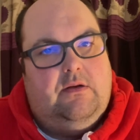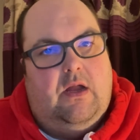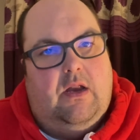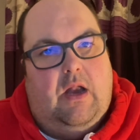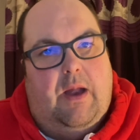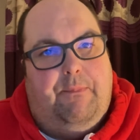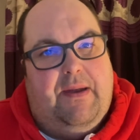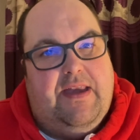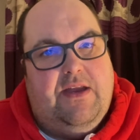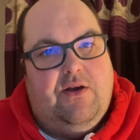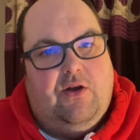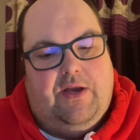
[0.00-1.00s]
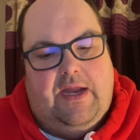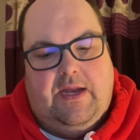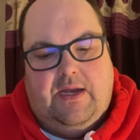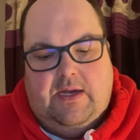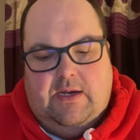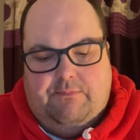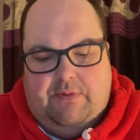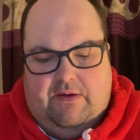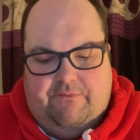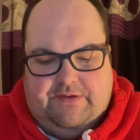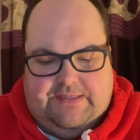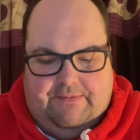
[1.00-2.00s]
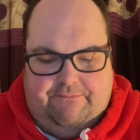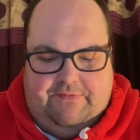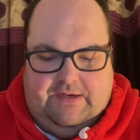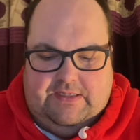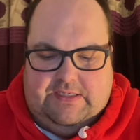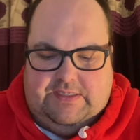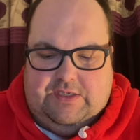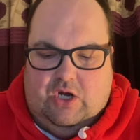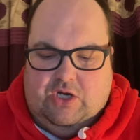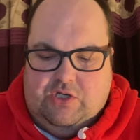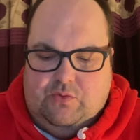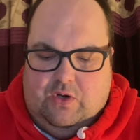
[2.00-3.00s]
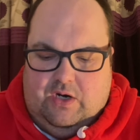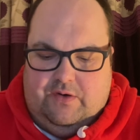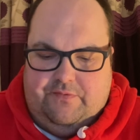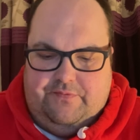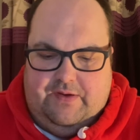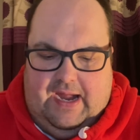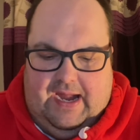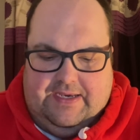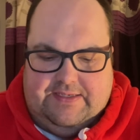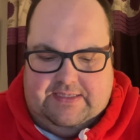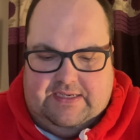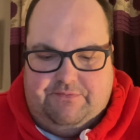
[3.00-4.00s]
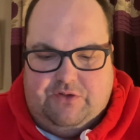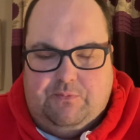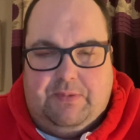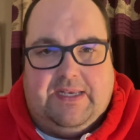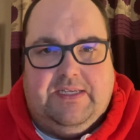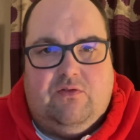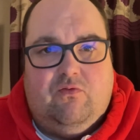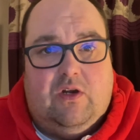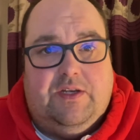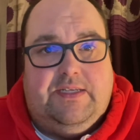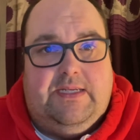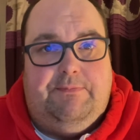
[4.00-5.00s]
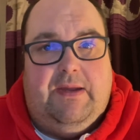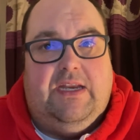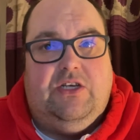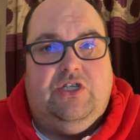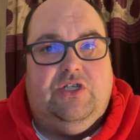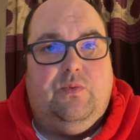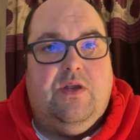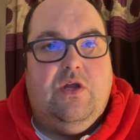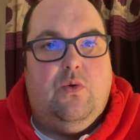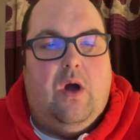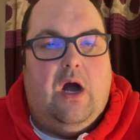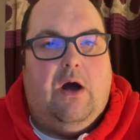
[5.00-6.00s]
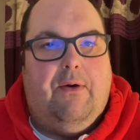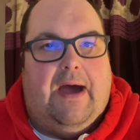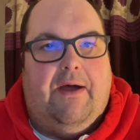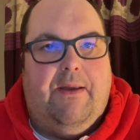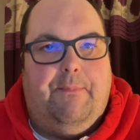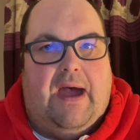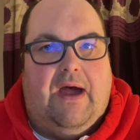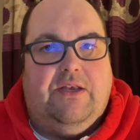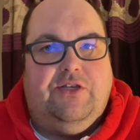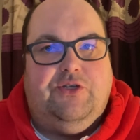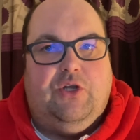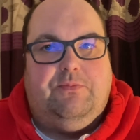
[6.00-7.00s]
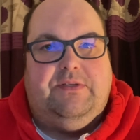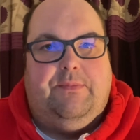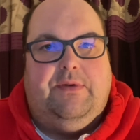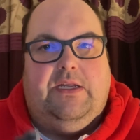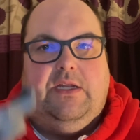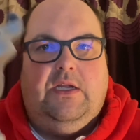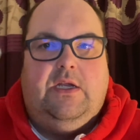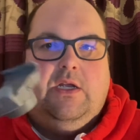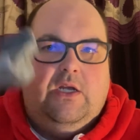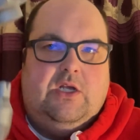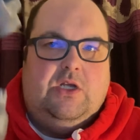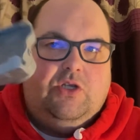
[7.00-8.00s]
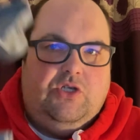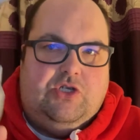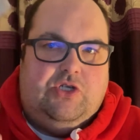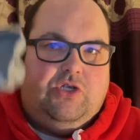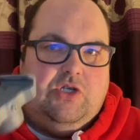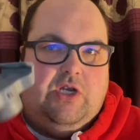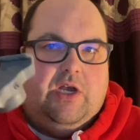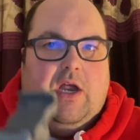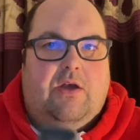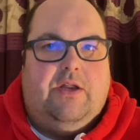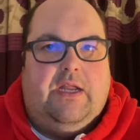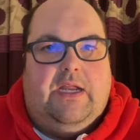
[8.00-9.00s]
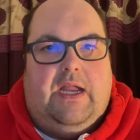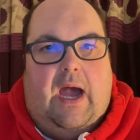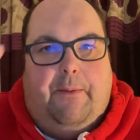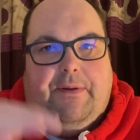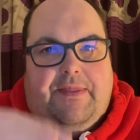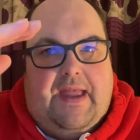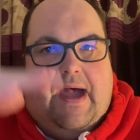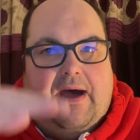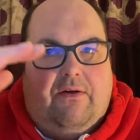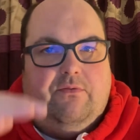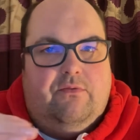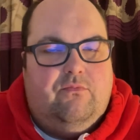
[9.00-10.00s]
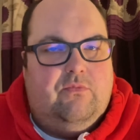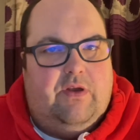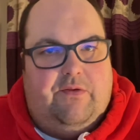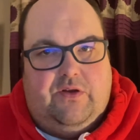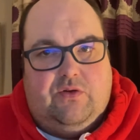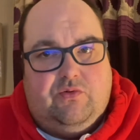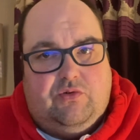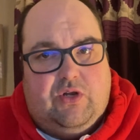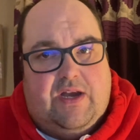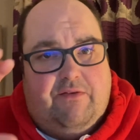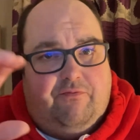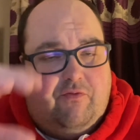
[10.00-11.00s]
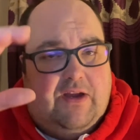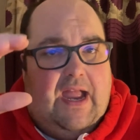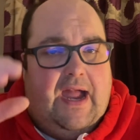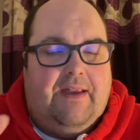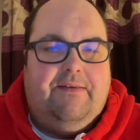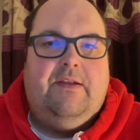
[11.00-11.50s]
opinion on it. But for something to start you off and to give you better quality pictures when you are out and about, and stop some of the, you know, the up and down if you're doing it freehand,